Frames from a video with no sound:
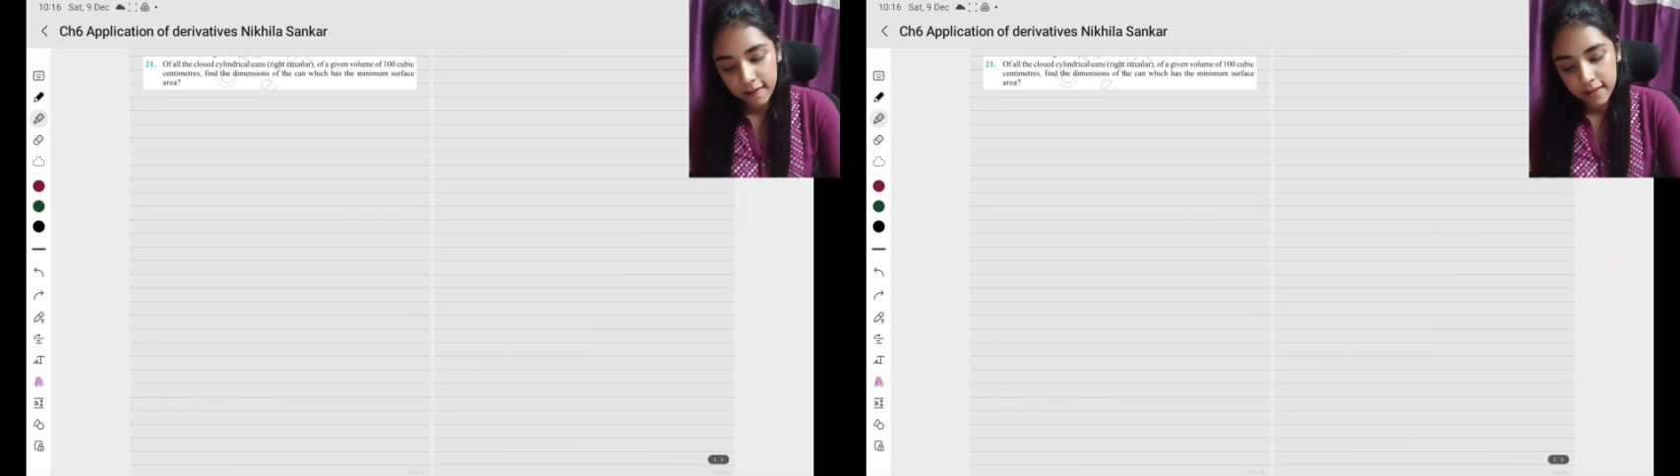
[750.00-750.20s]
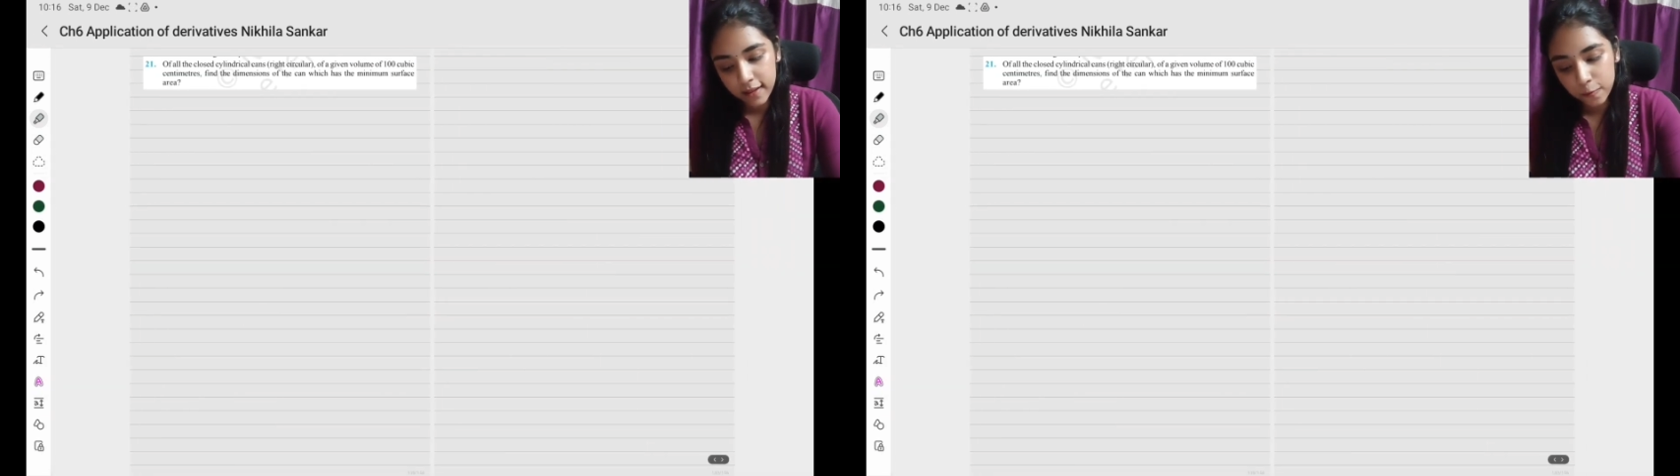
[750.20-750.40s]

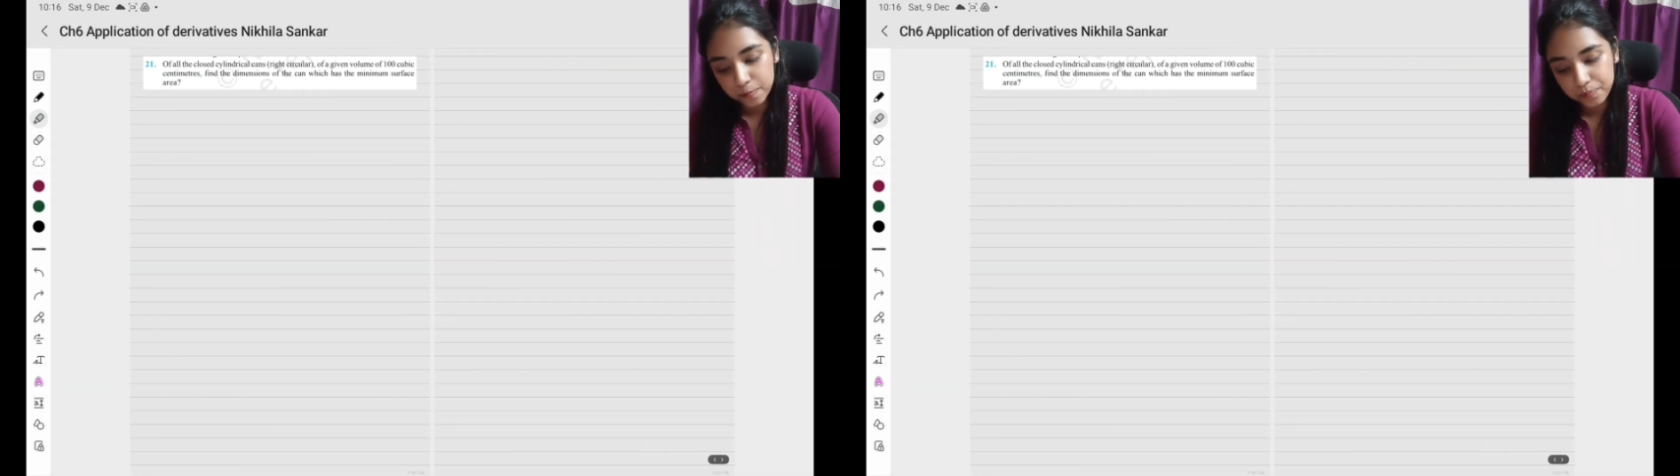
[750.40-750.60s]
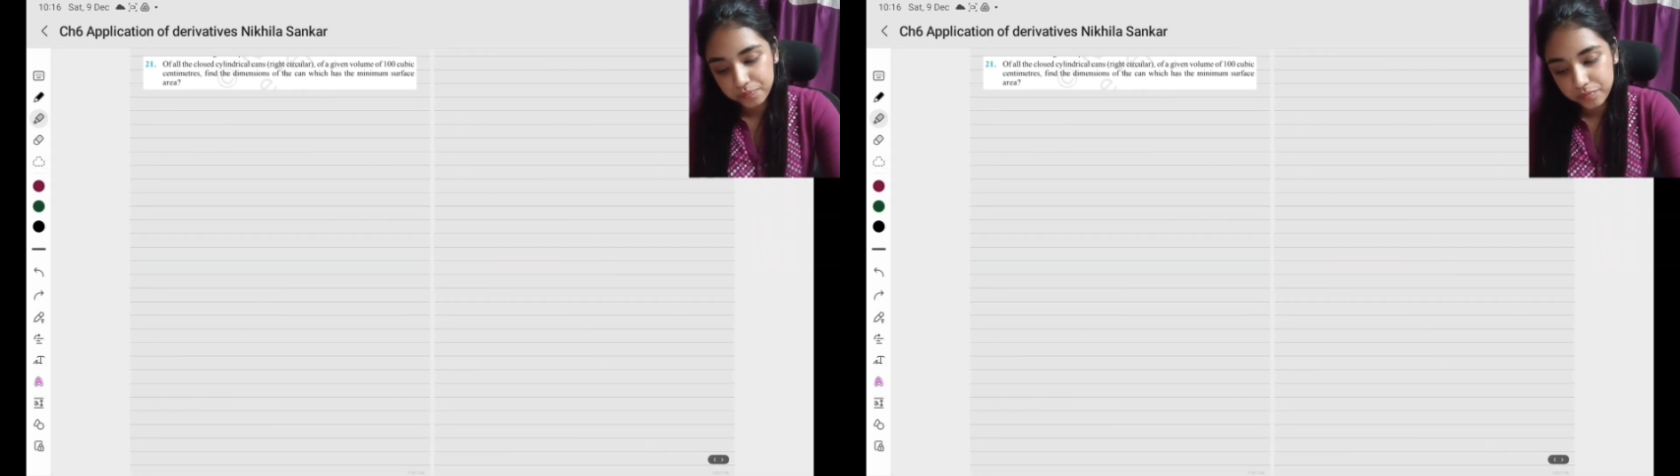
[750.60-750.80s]
Now
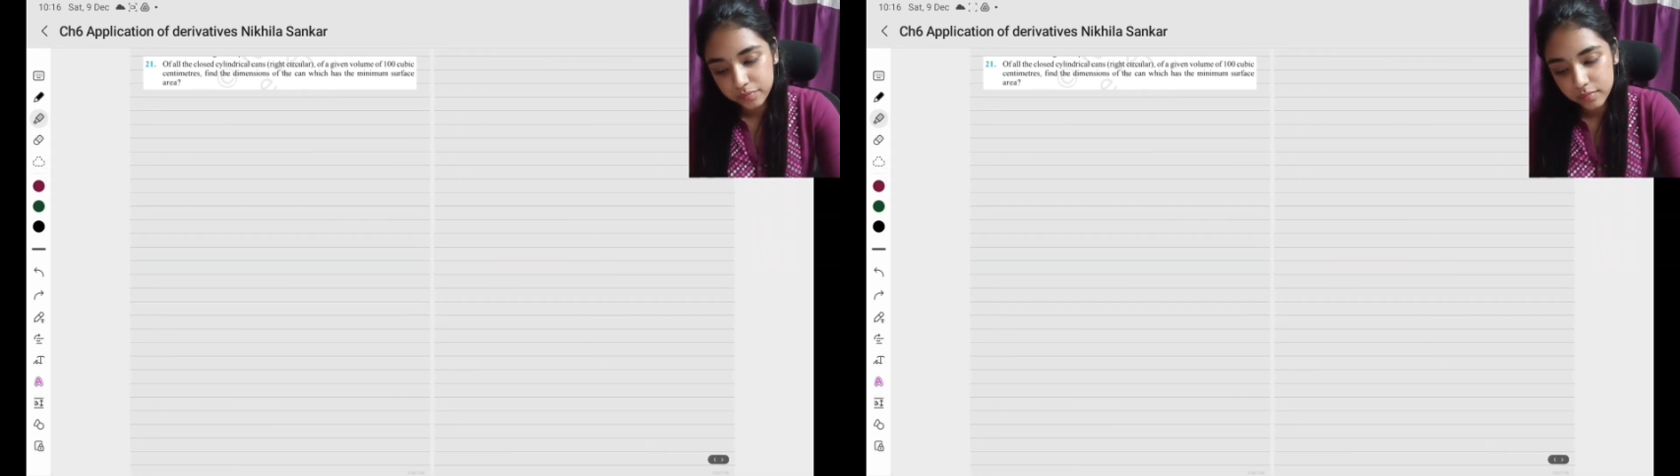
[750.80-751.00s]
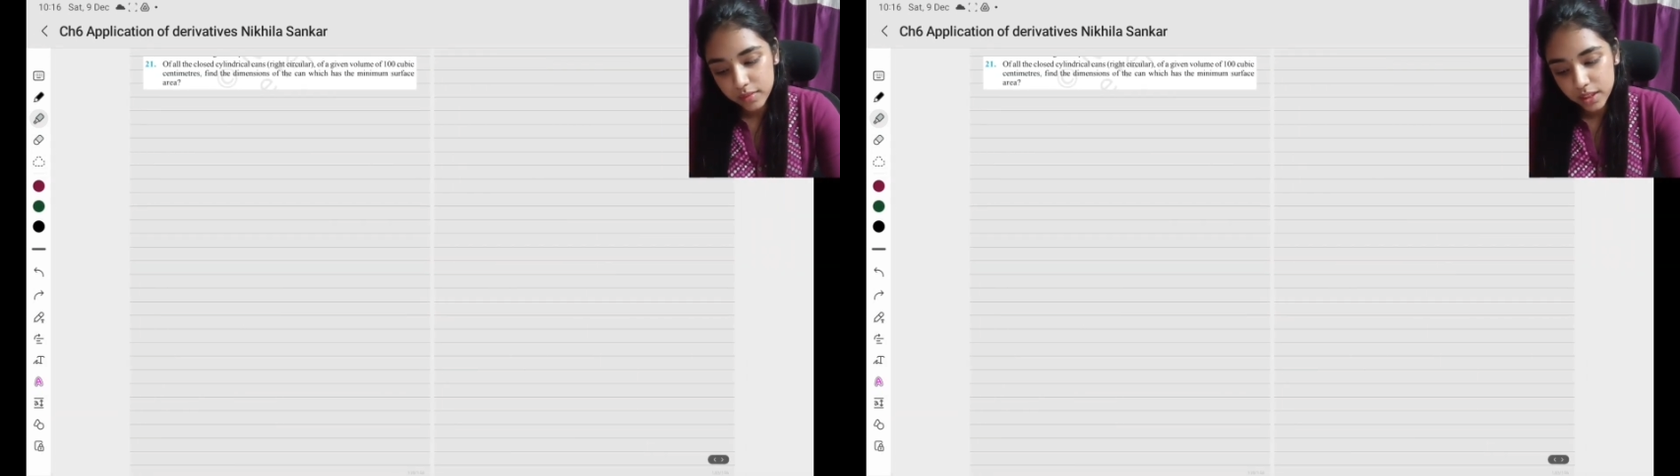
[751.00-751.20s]

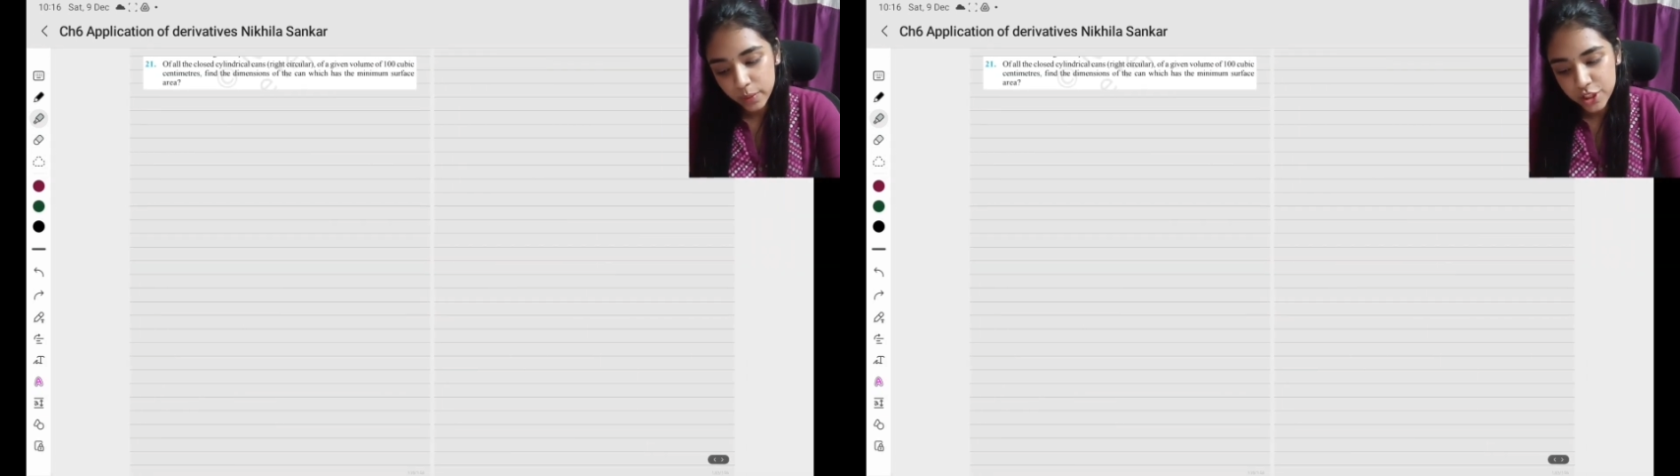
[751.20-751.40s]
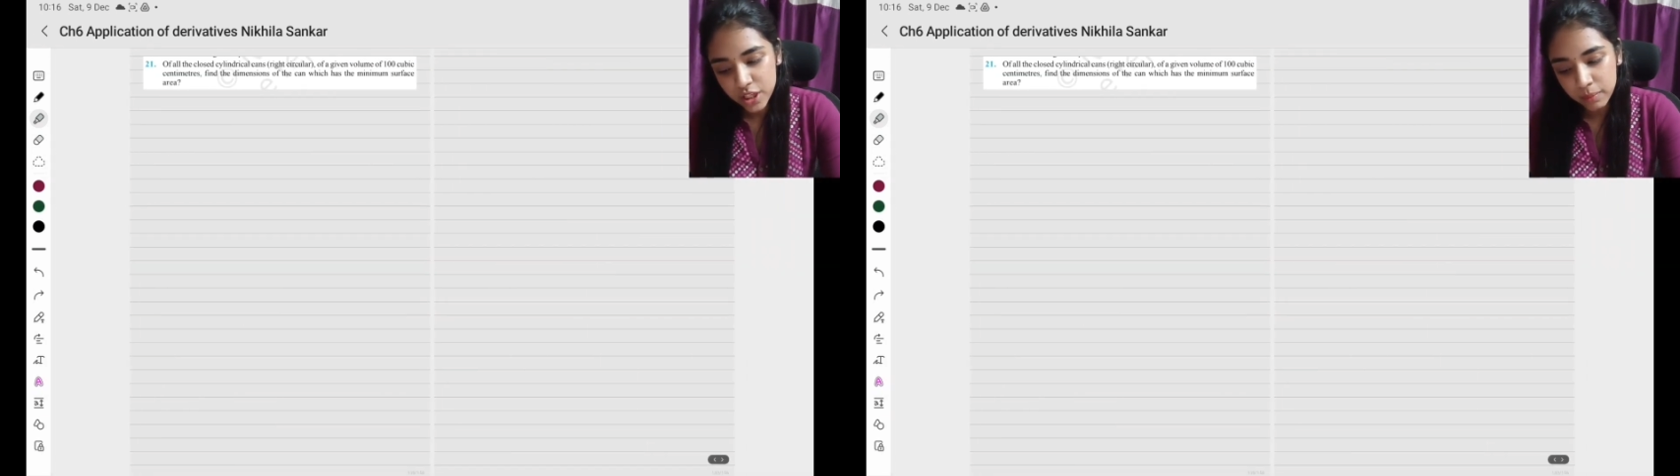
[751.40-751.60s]
question